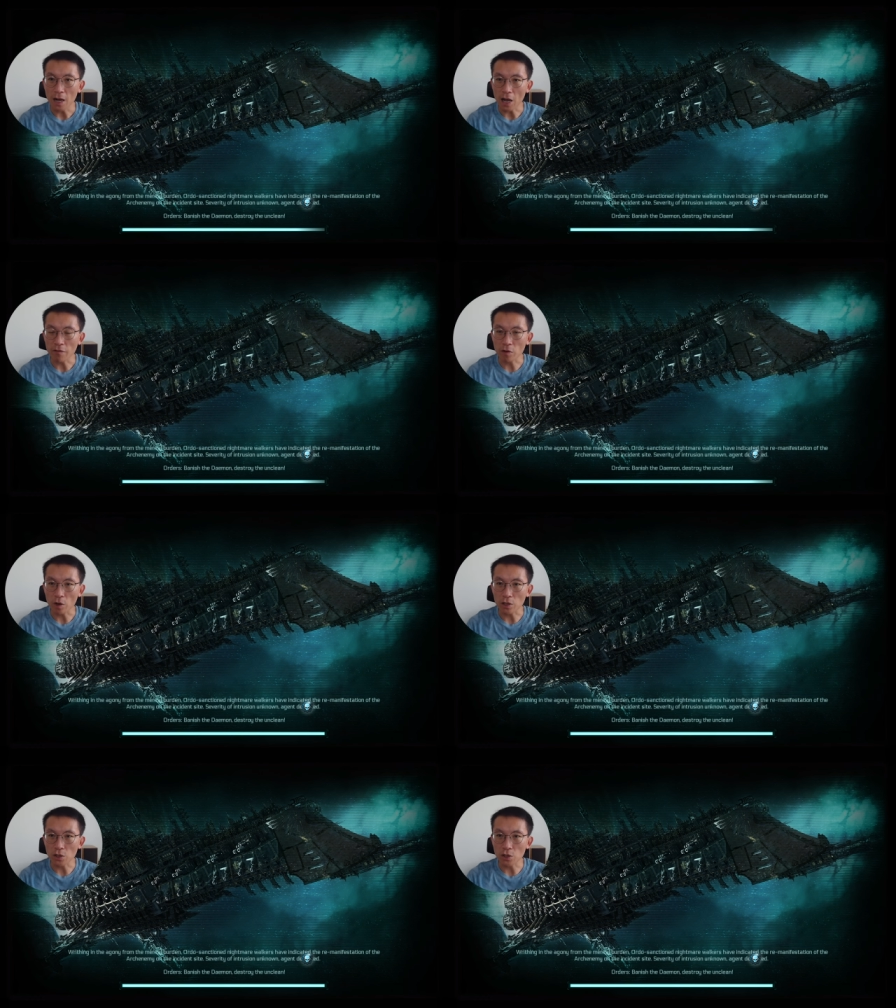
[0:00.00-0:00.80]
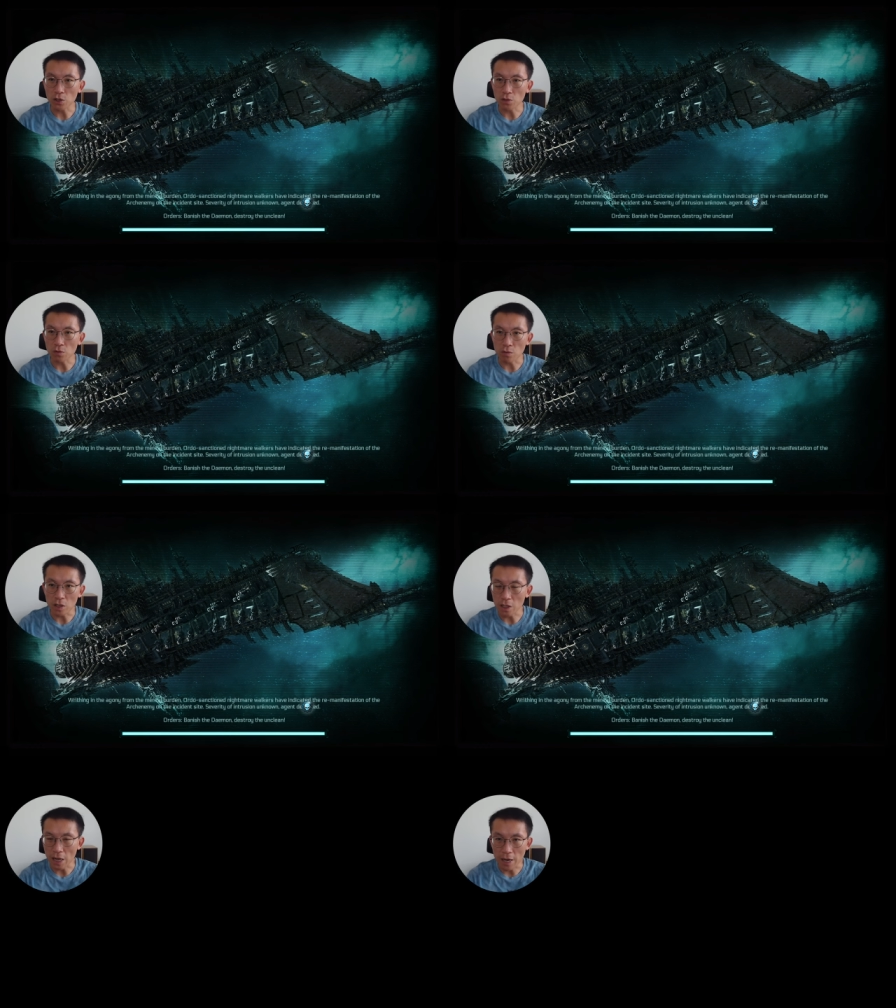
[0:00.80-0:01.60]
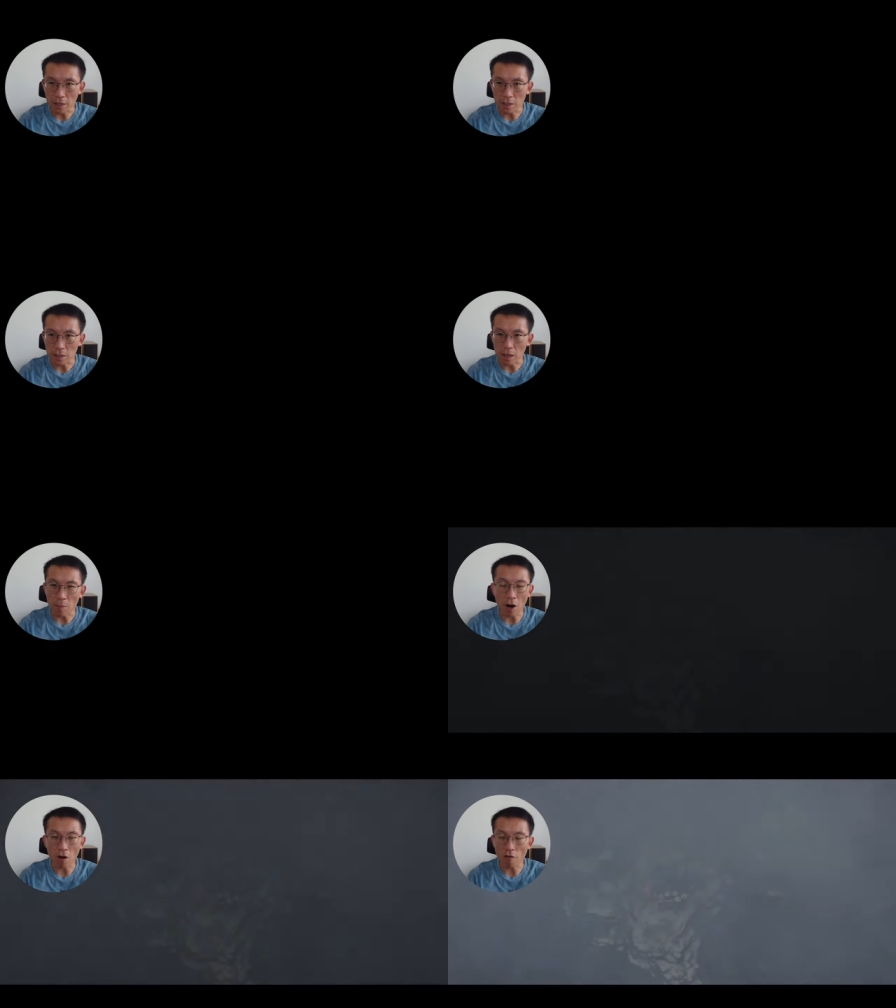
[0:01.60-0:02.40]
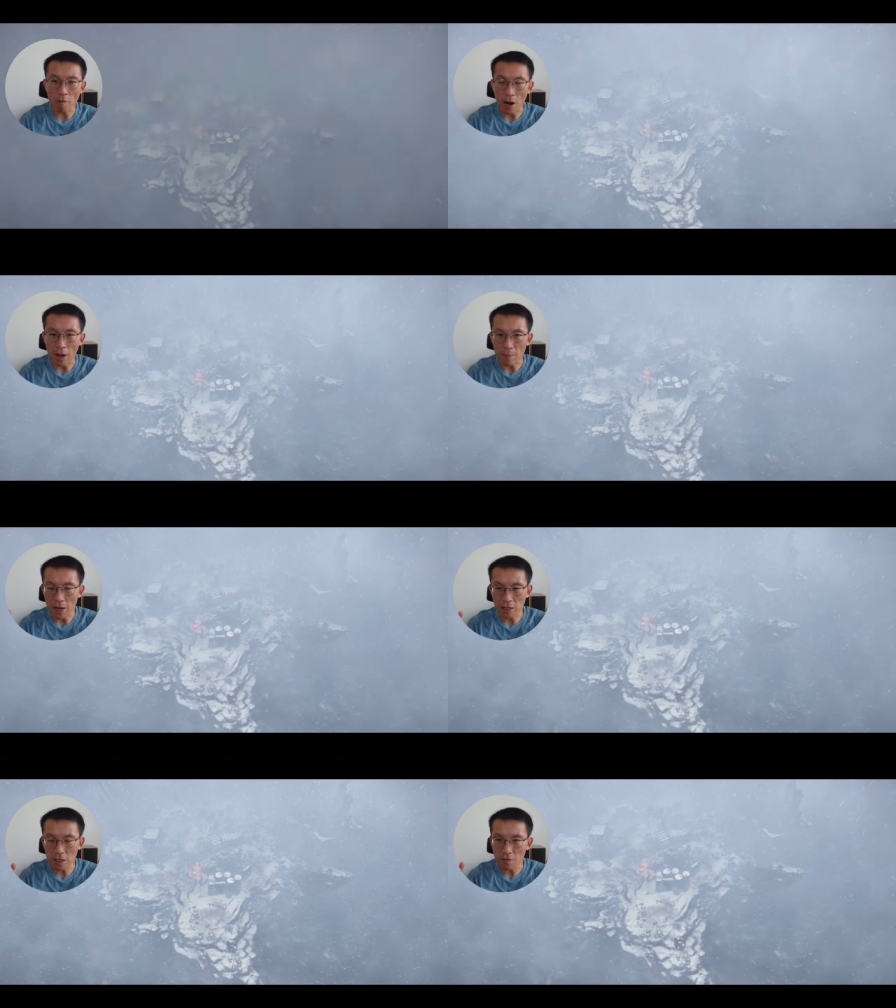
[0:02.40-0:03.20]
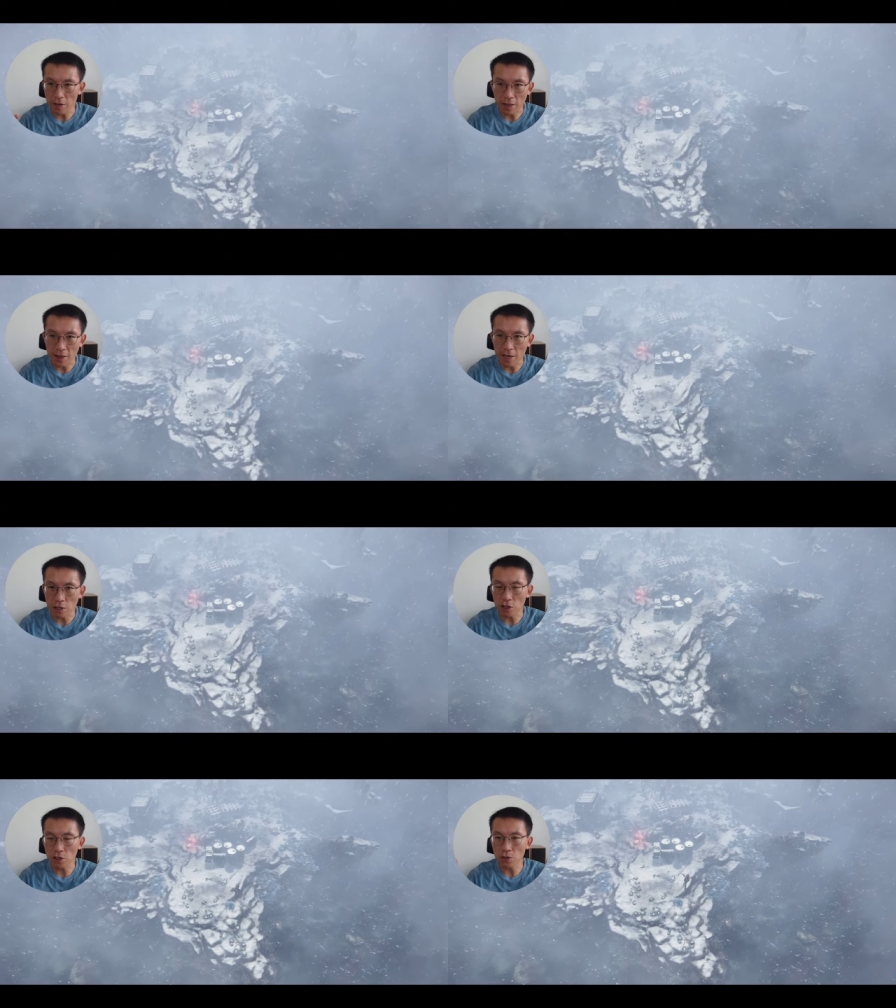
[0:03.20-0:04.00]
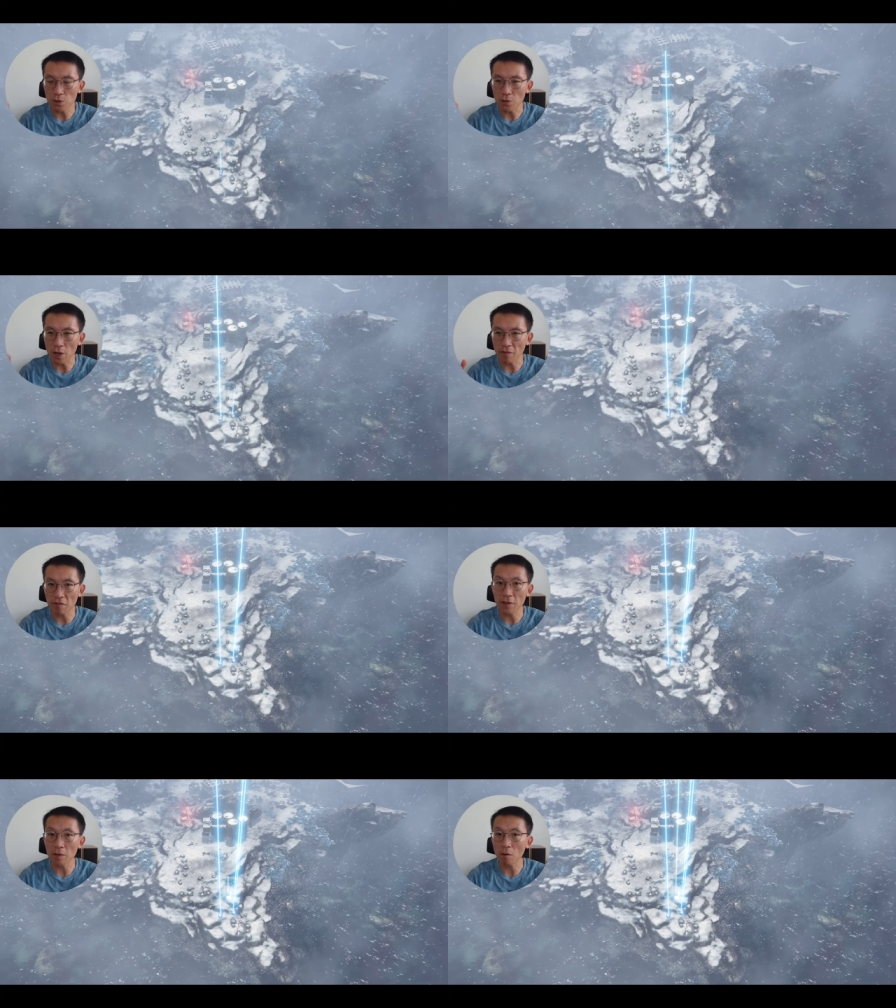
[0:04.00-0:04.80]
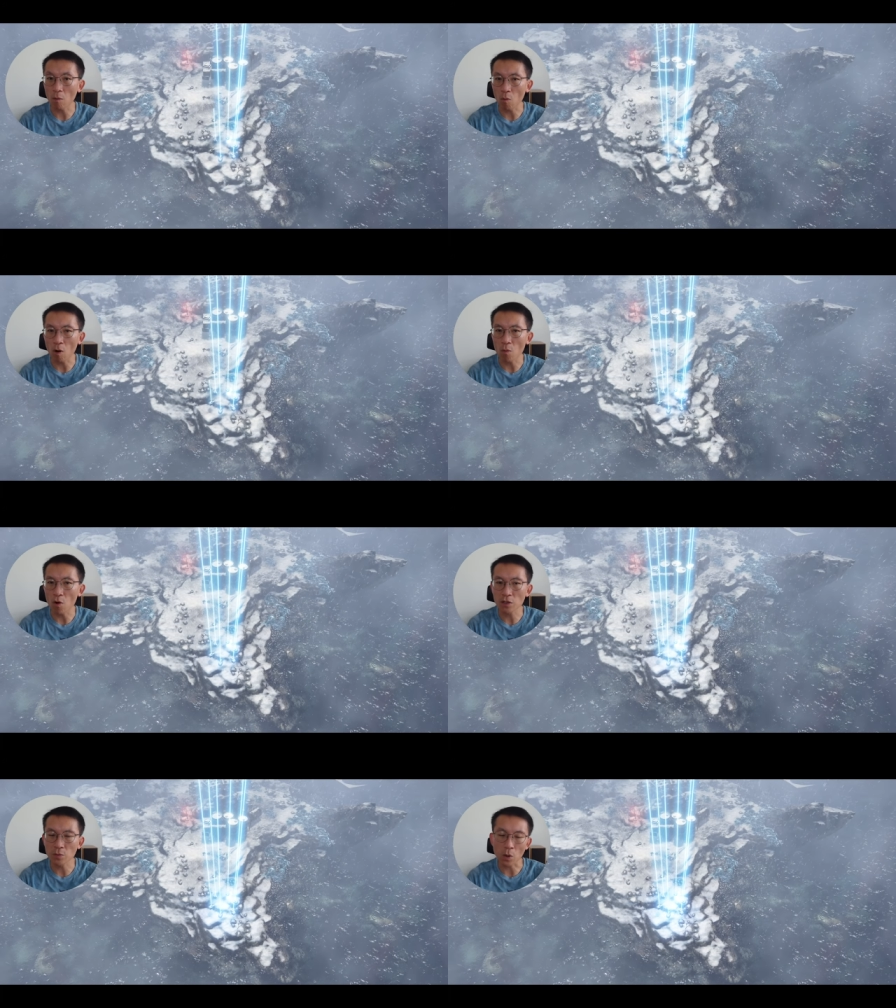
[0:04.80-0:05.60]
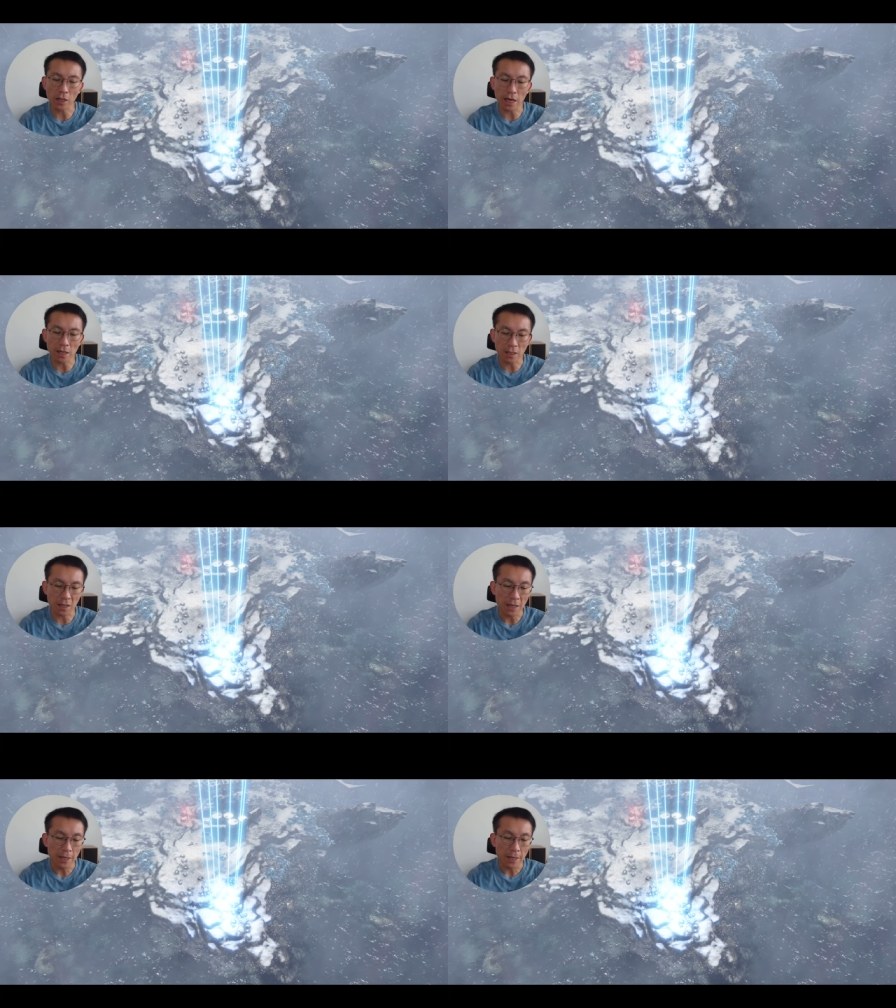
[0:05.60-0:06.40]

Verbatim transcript: I've got to reset the uh, part of my passive here and there just to have a feel on what works, what doesn't.